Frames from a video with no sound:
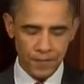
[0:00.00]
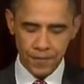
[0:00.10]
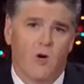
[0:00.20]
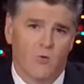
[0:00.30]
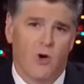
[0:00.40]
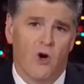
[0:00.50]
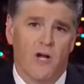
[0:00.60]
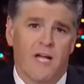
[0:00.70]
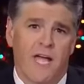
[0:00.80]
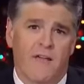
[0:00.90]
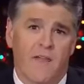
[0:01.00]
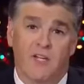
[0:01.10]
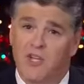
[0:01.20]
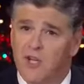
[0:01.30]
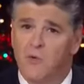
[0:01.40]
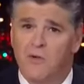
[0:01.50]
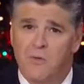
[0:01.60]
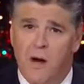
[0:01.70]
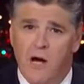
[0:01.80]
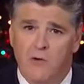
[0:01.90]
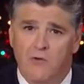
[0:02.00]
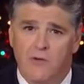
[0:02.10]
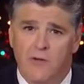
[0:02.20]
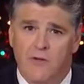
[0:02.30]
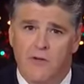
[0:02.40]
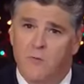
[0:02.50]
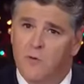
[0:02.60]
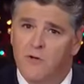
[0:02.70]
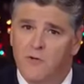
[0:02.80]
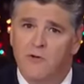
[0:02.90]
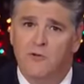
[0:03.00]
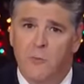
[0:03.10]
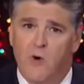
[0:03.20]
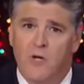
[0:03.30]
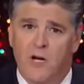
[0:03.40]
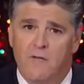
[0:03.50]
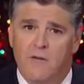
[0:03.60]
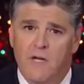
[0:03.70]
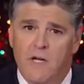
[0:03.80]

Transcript: Well, wrong again. That genuine democracy that the president spoke of